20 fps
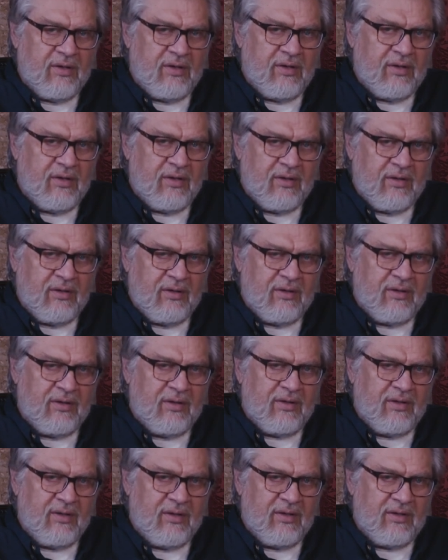
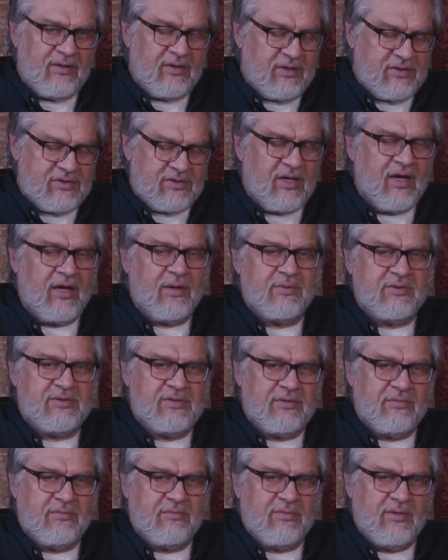in these
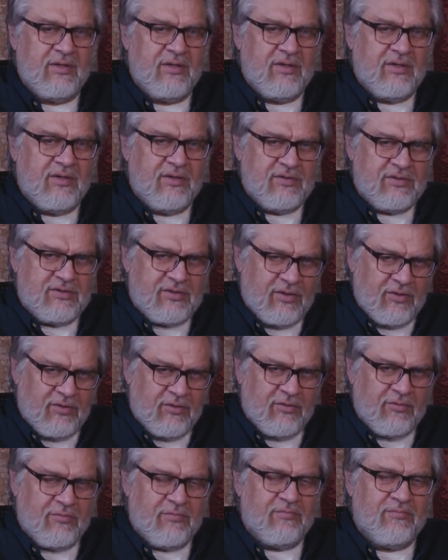times.
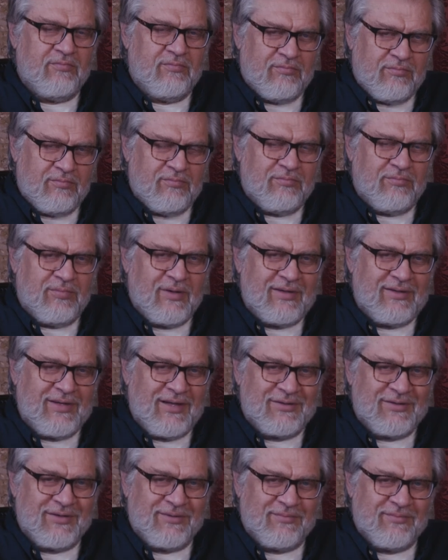So pay
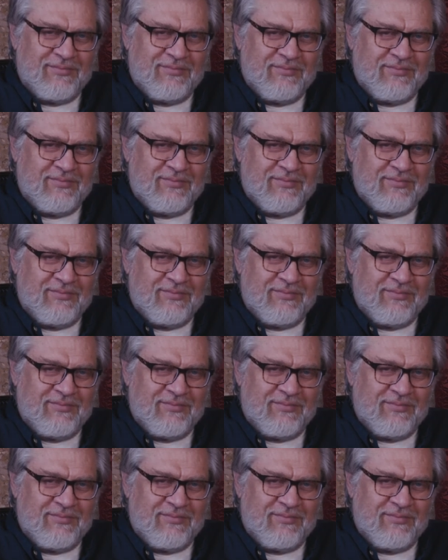attention.